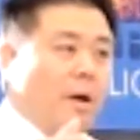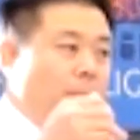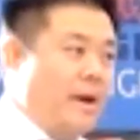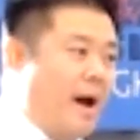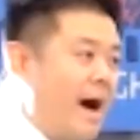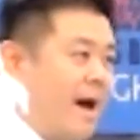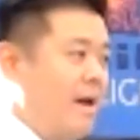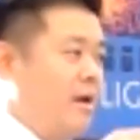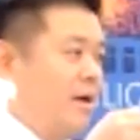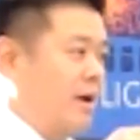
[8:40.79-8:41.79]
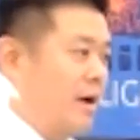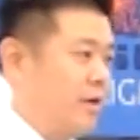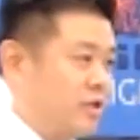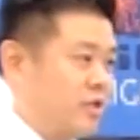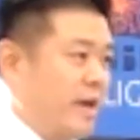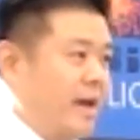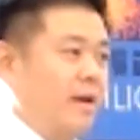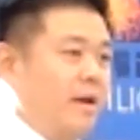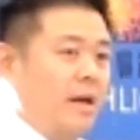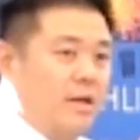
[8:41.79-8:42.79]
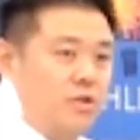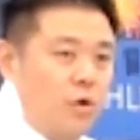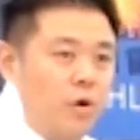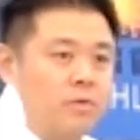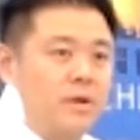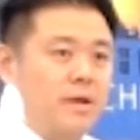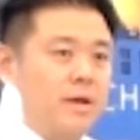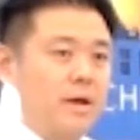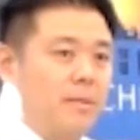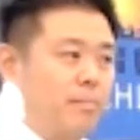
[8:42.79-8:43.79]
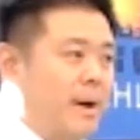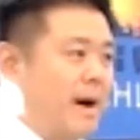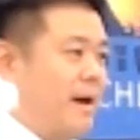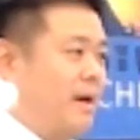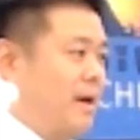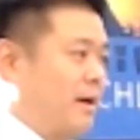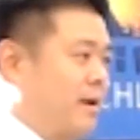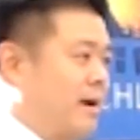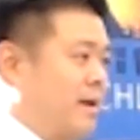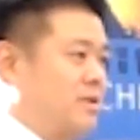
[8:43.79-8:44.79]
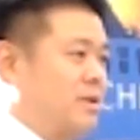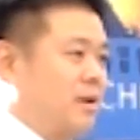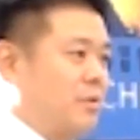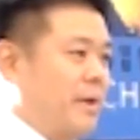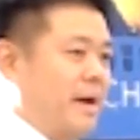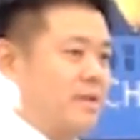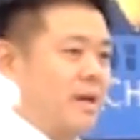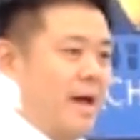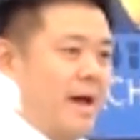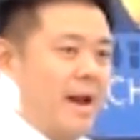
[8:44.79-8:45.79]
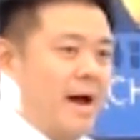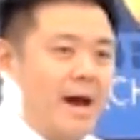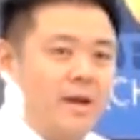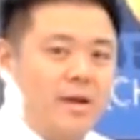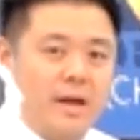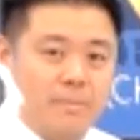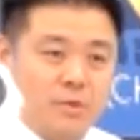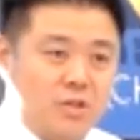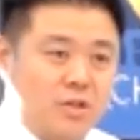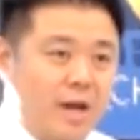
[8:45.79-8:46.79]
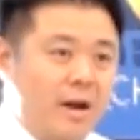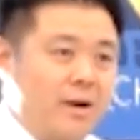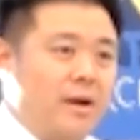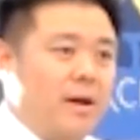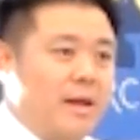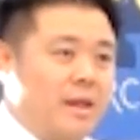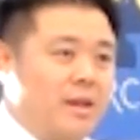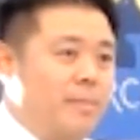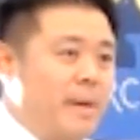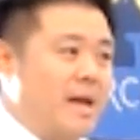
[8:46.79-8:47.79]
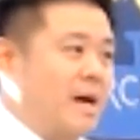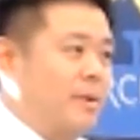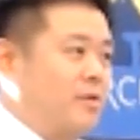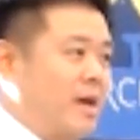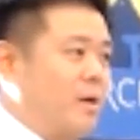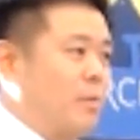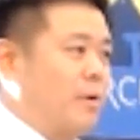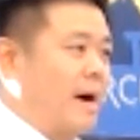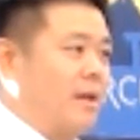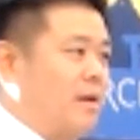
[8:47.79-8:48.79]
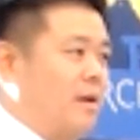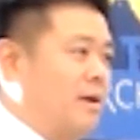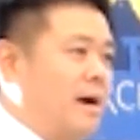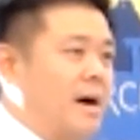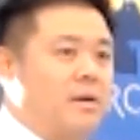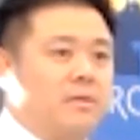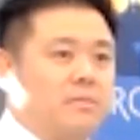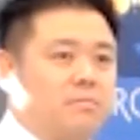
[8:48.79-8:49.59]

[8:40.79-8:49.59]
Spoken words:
But I understand it's only by God's grace. And I am scared that there may come a day where I think, God,